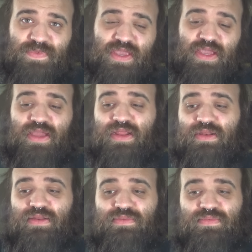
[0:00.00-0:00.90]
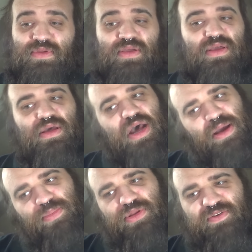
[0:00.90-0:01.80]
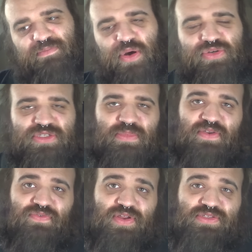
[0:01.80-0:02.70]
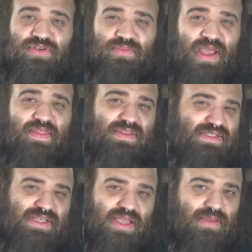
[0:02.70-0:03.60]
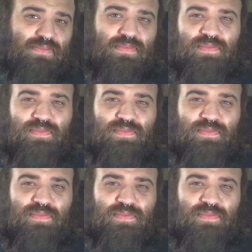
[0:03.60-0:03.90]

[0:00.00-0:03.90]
and I believe most of my friends are about the same.